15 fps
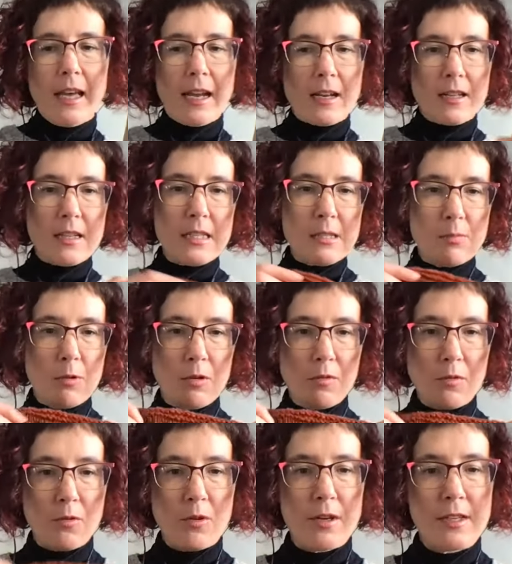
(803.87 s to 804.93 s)
And this one,
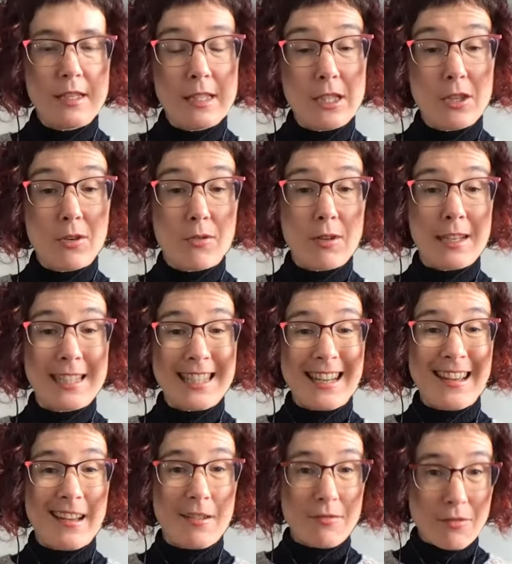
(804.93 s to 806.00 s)
of course, you're going to
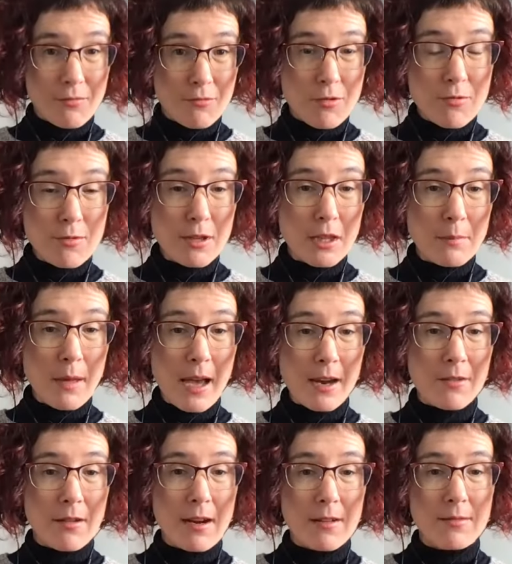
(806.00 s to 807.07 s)
have the roan in the
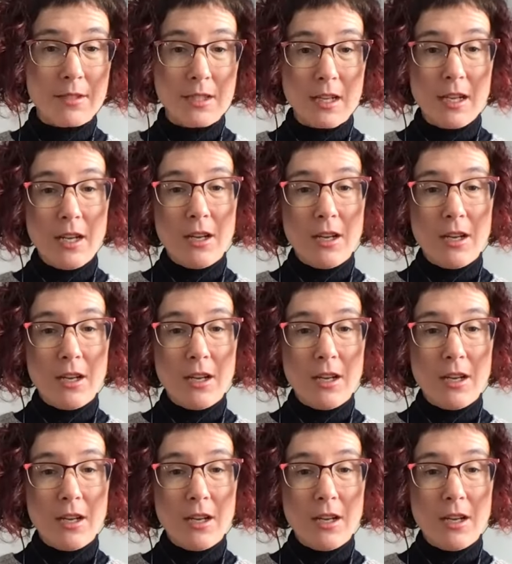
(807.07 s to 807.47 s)
background